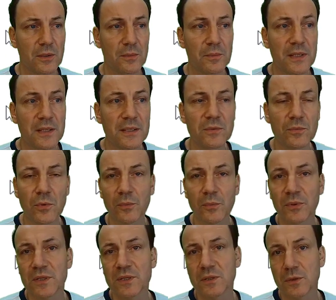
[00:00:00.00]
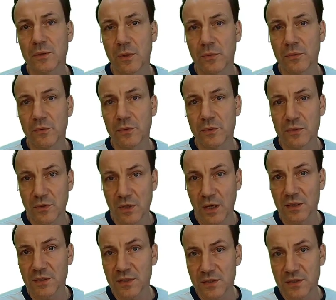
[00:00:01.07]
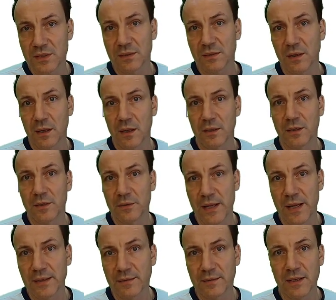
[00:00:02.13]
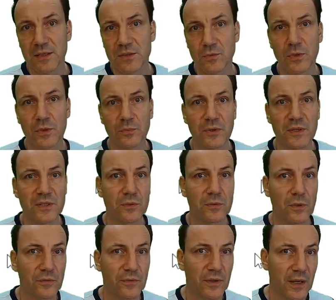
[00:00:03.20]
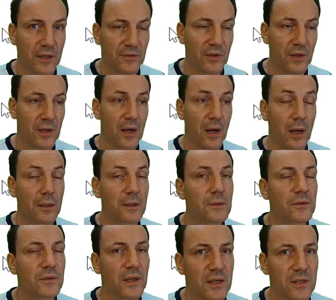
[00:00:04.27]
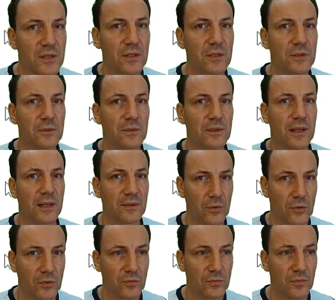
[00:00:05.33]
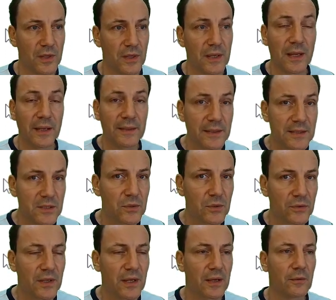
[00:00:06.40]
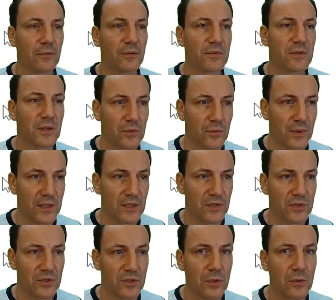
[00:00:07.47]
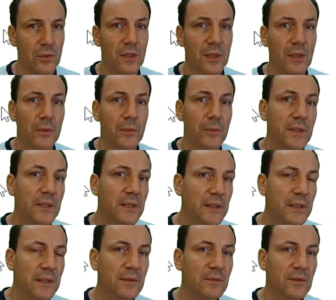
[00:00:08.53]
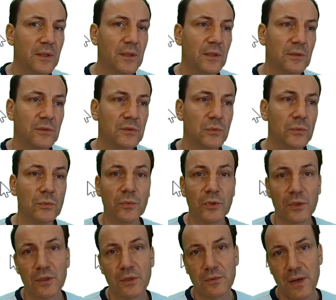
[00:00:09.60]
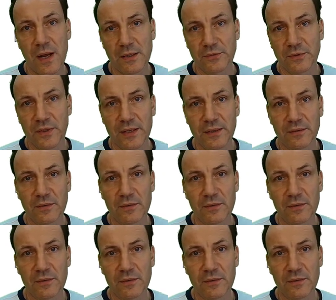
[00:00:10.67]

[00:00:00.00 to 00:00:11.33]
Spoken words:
means WordPress cron tasks that are created as WordPress cron tasks are not executed at all. And that's not a healthy situation. So we need to work around that.